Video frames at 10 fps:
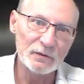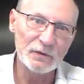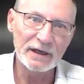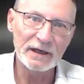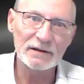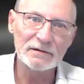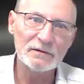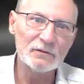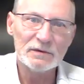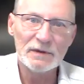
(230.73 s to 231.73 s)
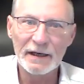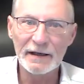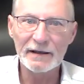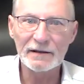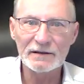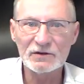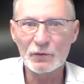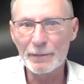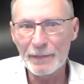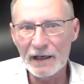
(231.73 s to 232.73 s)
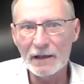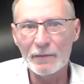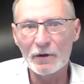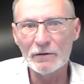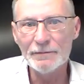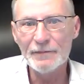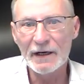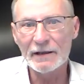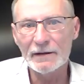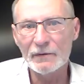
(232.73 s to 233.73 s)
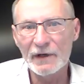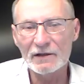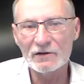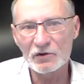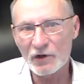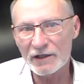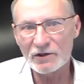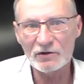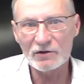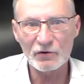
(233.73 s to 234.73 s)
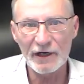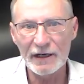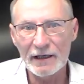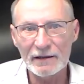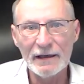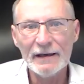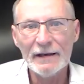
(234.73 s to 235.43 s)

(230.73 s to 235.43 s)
We can, it's repeatable. We can stretch it, shrink it.